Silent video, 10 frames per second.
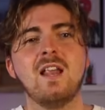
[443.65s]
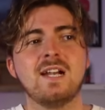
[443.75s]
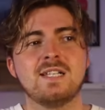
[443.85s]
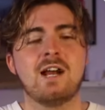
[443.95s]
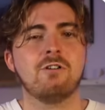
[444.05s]

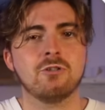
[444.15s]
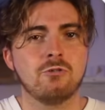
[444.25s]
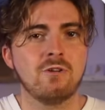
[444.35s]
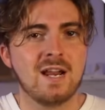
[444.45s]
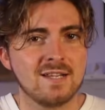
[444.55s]
like
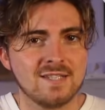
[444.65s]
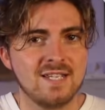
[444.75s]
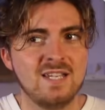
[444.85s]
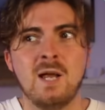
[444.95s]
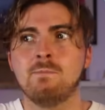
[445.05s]

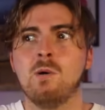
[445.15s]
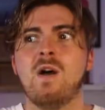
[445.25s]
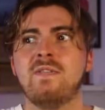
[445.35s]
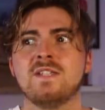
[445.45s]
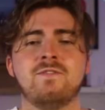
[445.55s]
territoriality, but
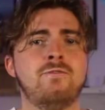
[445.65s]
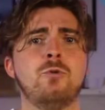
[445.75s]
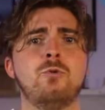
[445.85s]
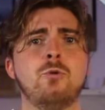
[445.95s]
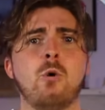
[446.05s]
when there's
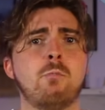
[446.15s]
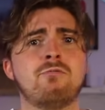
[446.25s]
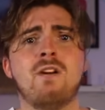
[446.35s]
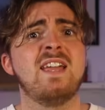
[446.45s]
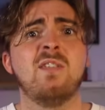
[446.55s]
food or
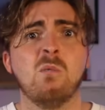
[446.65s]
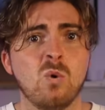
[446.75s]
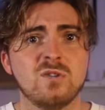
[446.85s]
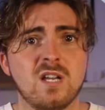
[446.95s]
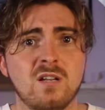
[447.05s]
prey in the
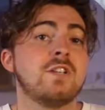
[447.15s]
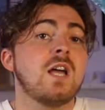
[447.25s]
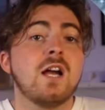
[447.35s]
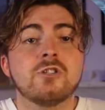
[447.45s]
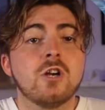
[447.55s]
water. The
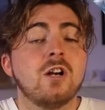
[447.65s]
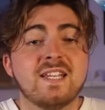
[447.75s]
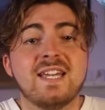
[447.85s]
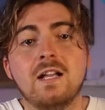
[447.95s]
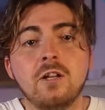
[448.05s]
tiger shark
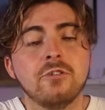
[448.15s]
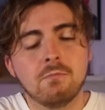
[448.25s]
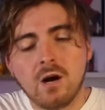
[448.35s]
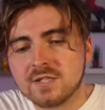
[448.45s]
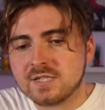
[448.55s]
had killed the
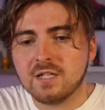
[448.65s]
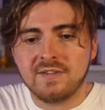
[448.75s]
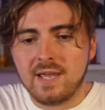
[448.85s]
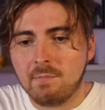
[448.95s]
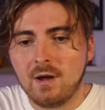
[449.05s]
monk seal
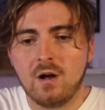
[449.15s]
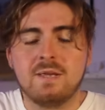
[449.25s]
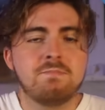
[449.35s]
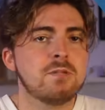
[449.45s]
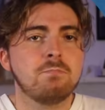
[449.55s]

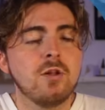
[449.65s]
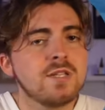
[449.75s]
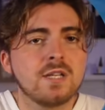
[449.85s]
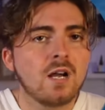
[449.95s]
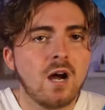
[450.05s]
nearby,
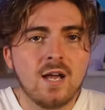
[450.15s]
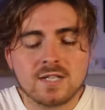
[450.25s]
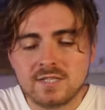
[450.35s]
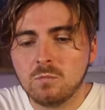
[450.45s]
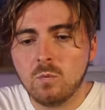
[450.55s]
spotted the
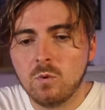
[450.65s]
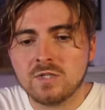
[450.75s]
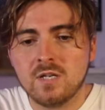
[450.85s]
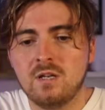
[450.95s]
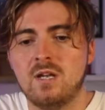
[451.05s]
kayak in the
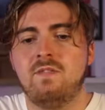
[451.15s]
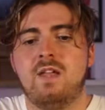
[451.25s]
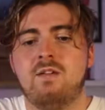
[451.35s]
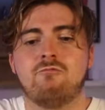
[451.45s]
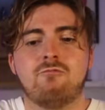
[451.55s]
water, and
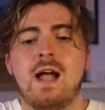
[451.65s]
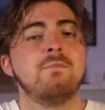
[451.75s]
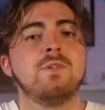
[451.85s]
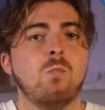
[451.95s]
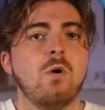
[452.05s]
then
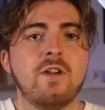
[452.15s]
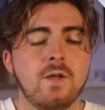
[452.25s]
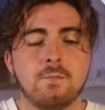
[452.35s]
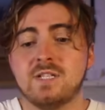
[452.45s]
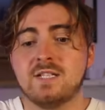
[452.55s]
rammed one of
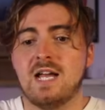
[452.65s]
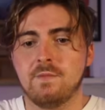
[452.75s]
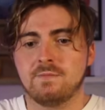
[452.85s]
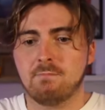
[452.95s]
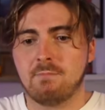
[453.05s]
them to tell
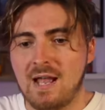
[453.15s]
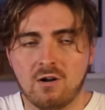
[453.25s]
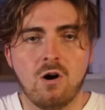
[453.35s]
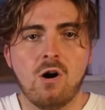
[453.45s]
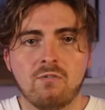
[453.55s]
them to
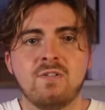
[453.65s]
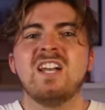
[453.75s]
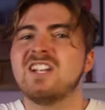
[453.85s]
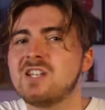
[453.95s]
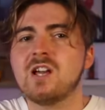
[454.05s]
back off.
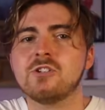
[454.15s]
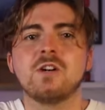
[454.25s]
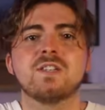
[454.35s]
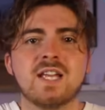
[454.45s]
Tiger sharks